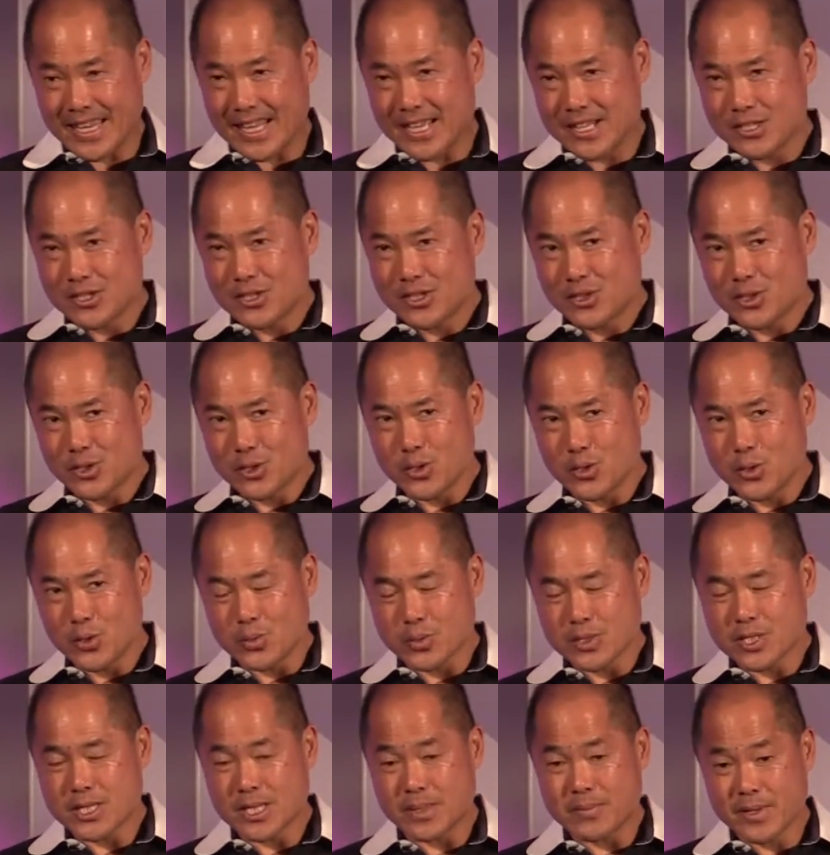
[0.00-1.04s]
led
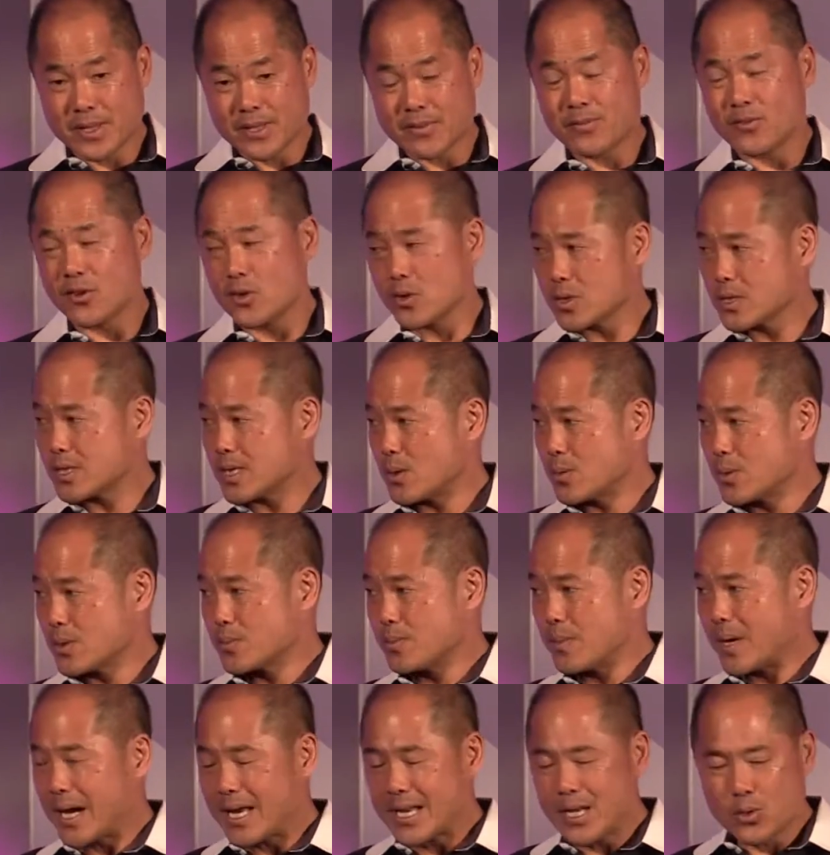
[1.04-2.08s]
to some of the folks I was
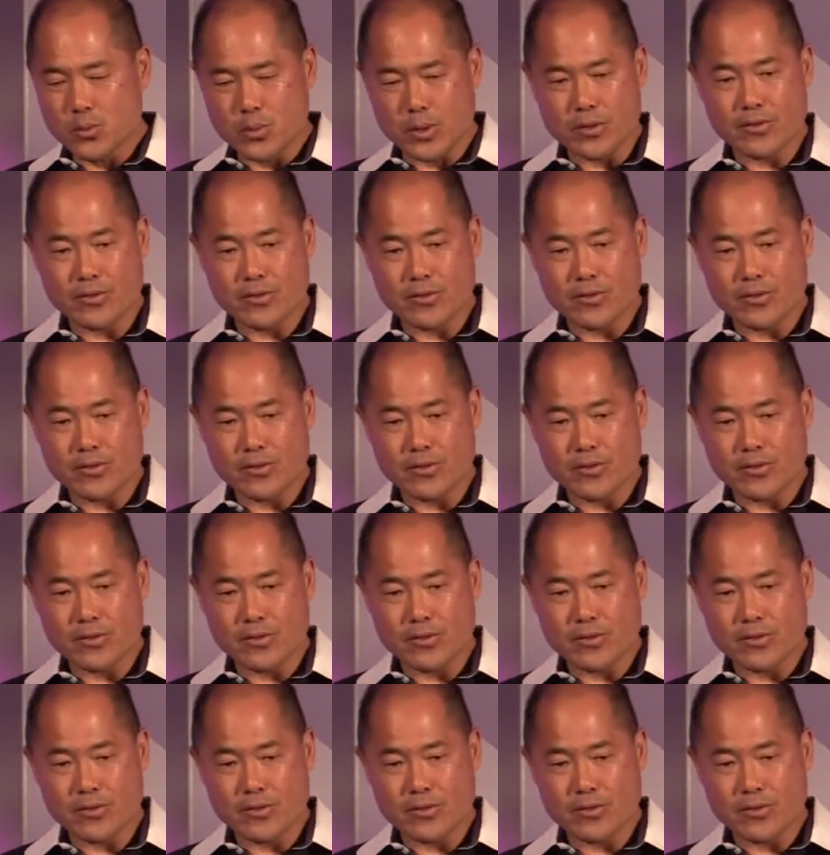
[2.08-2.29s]
mining